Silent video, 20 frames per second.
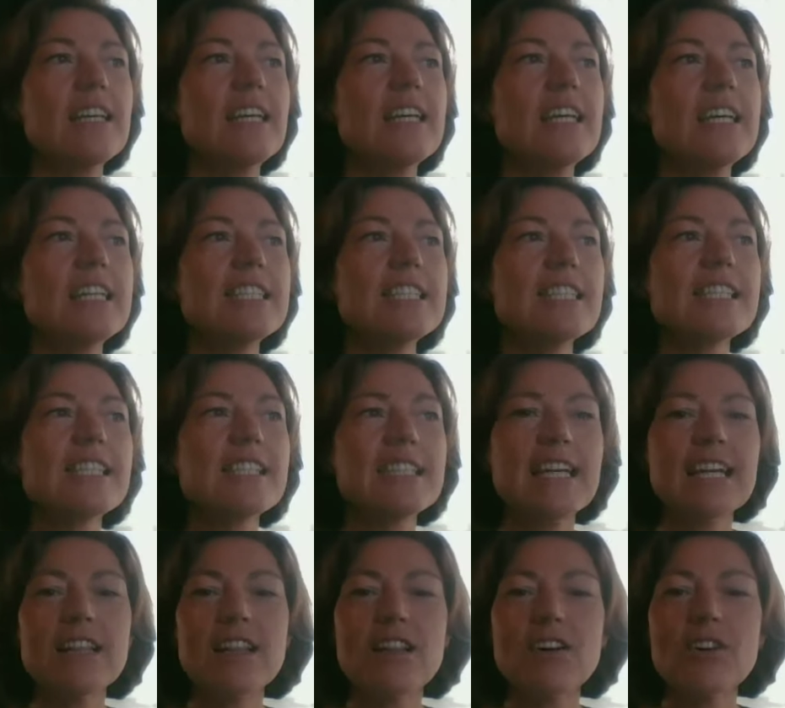it isn't
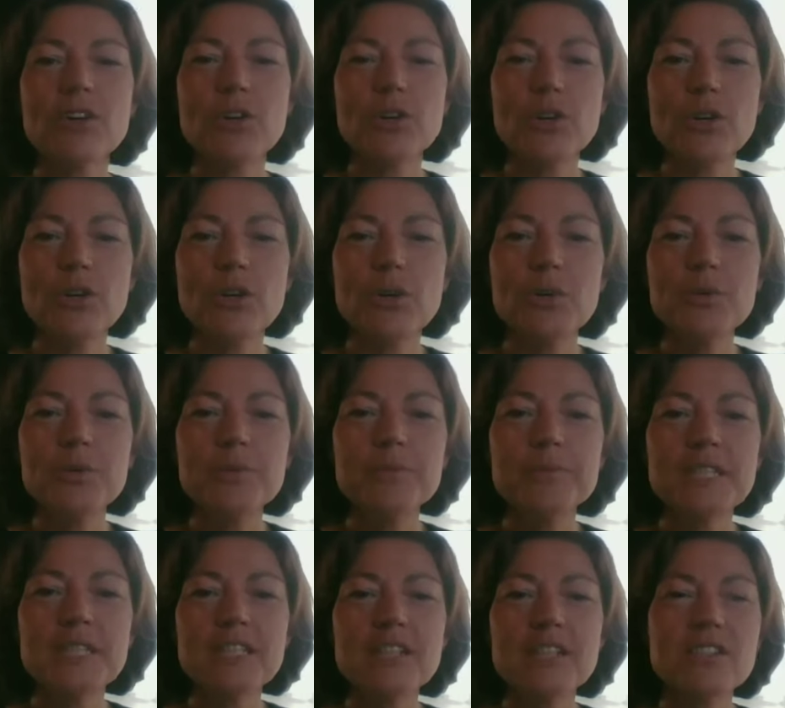that long ago,
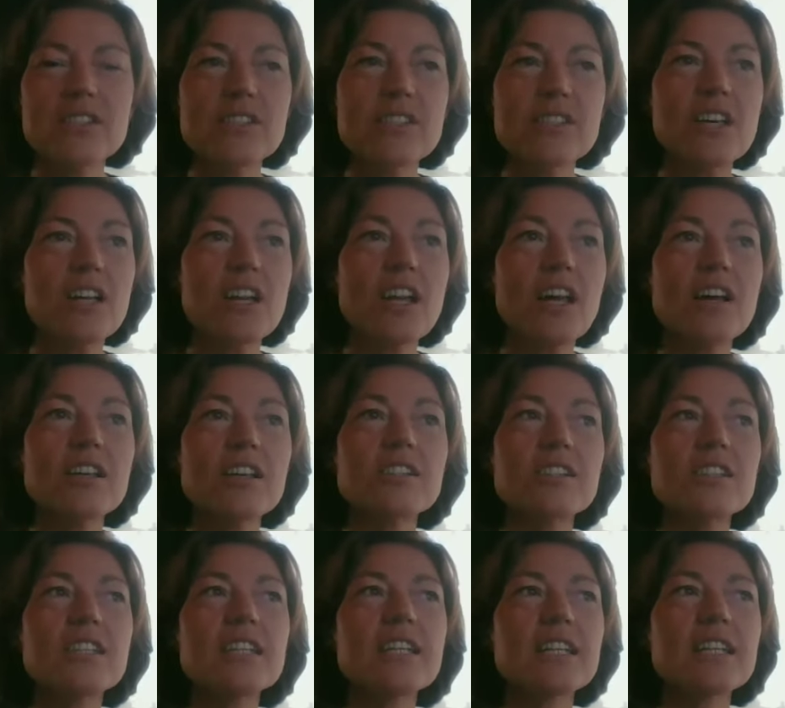because
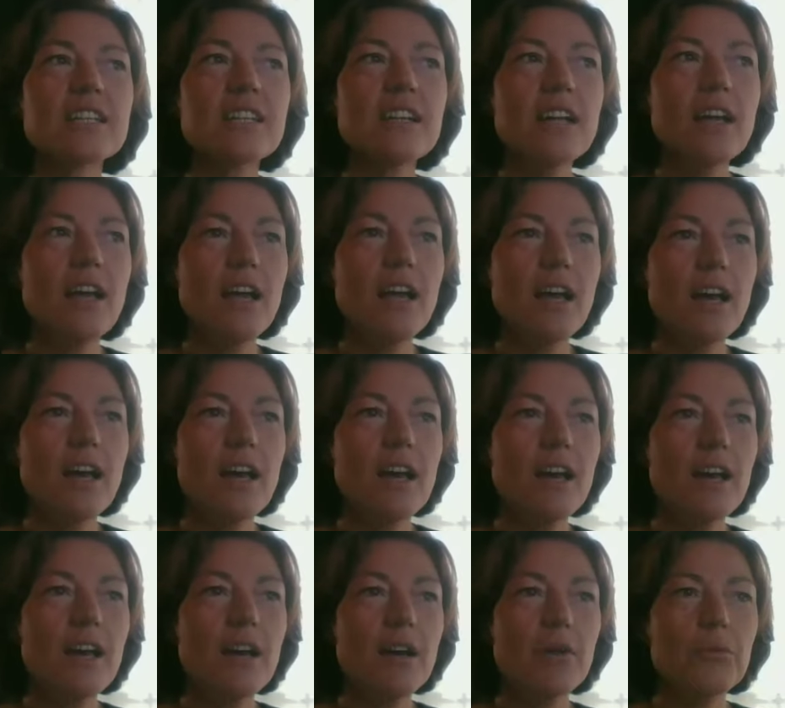last year
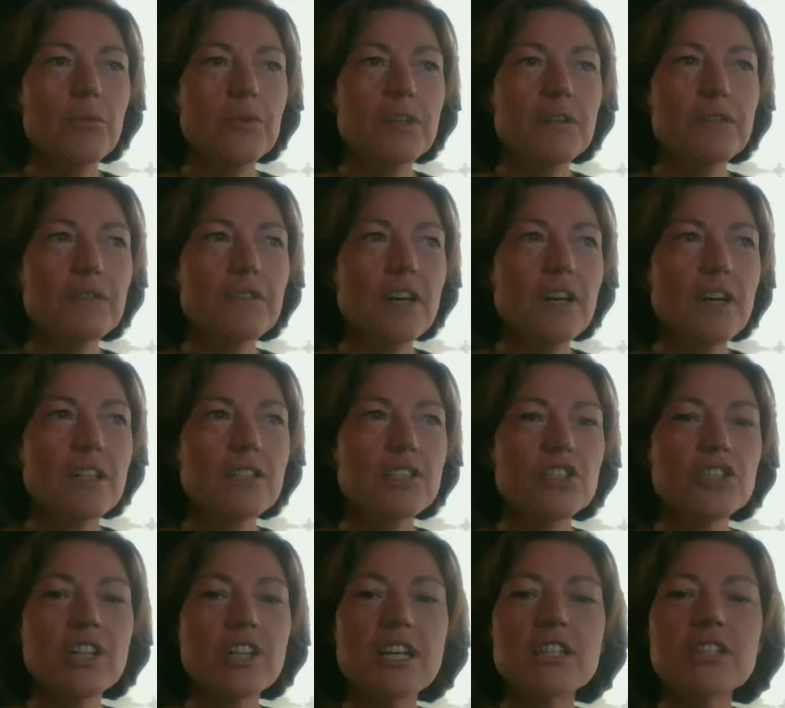we've
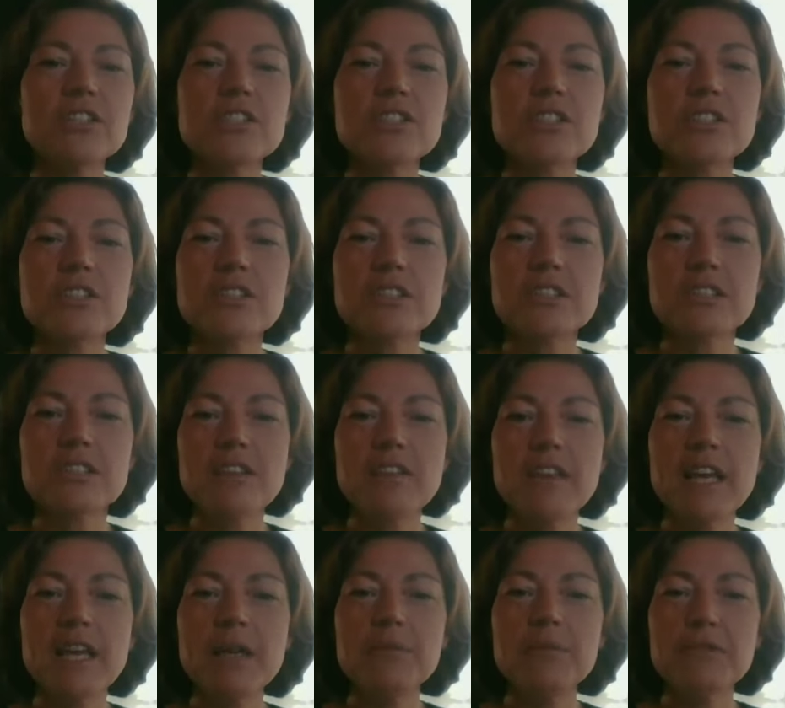changed the
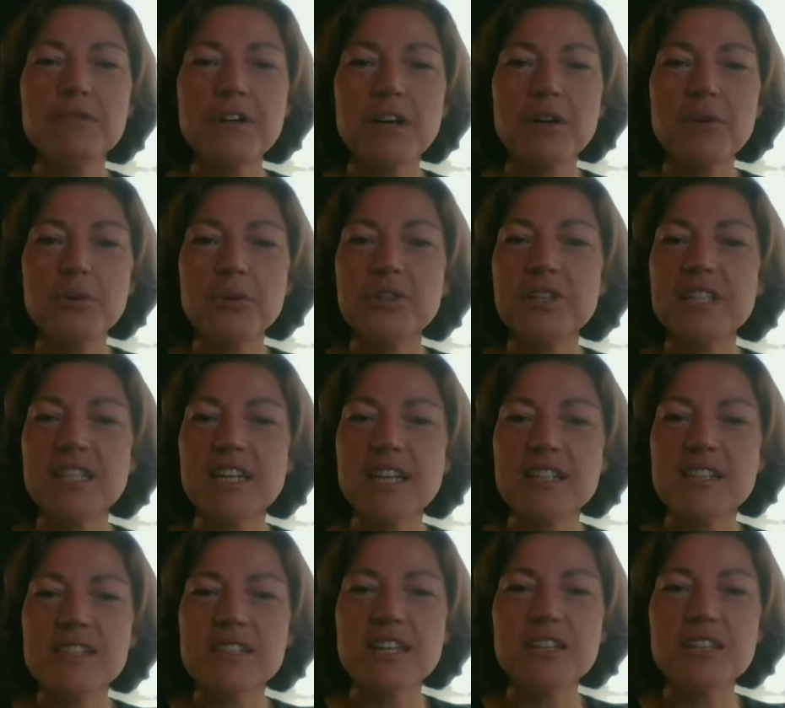name of our
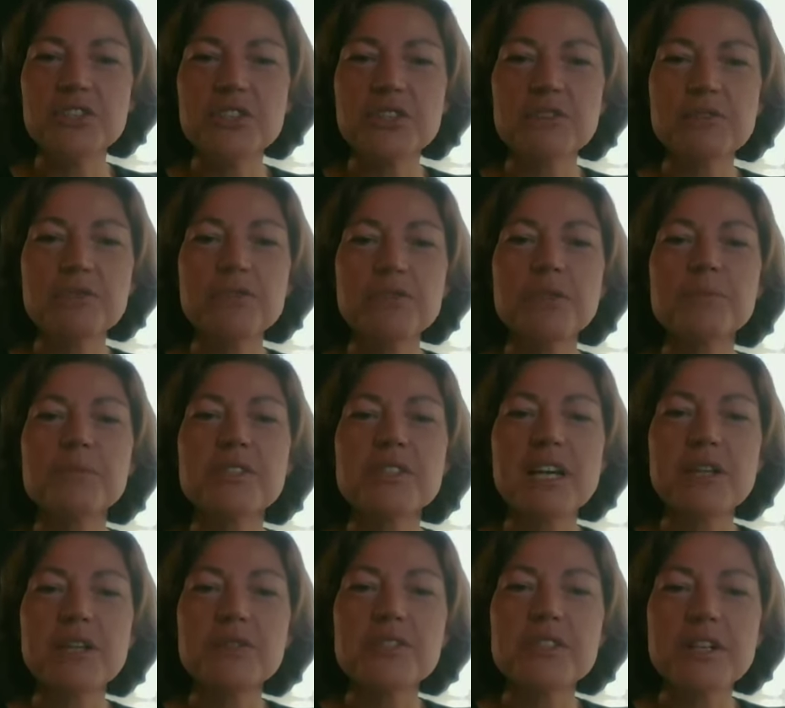organization from
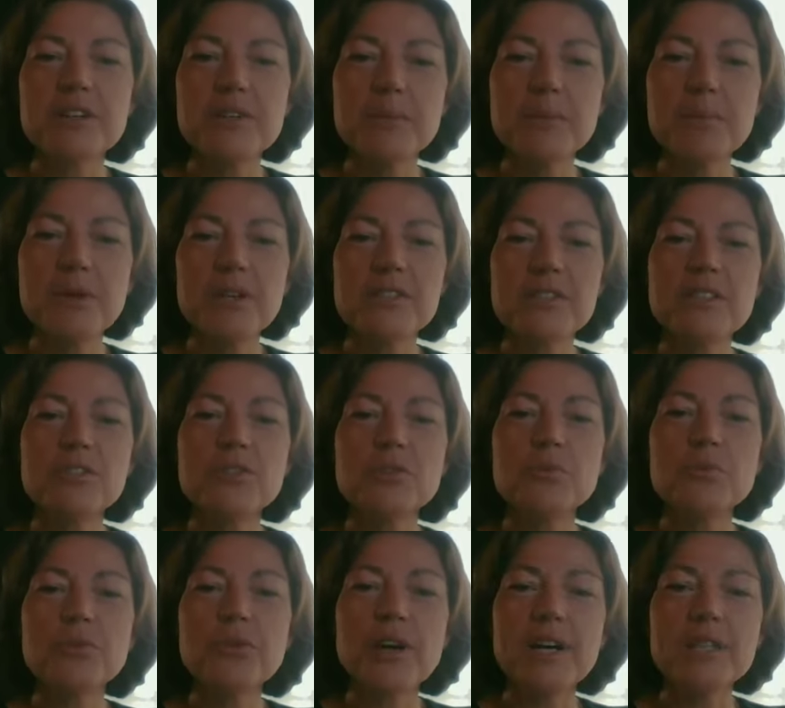Secretary Plus into
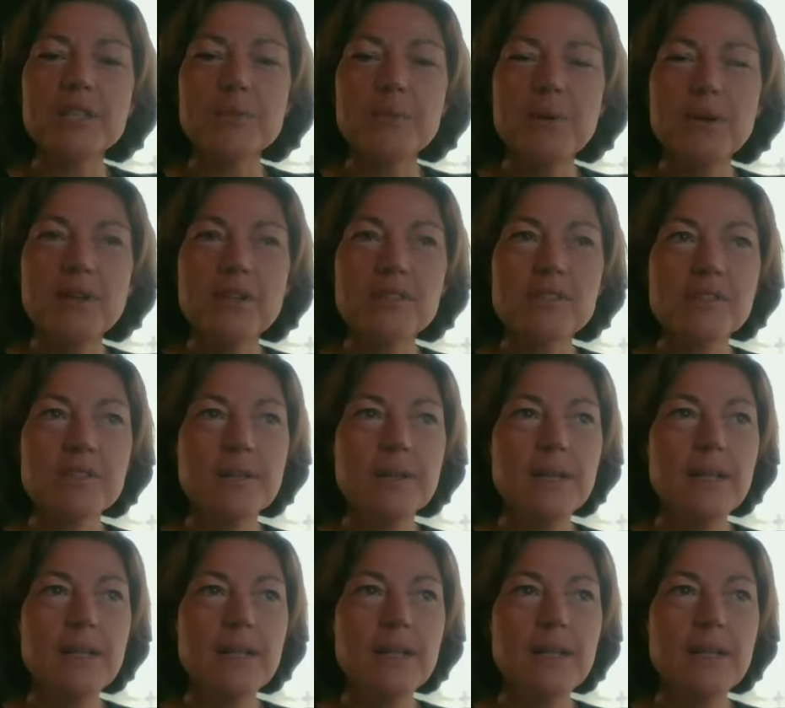Bright Plus.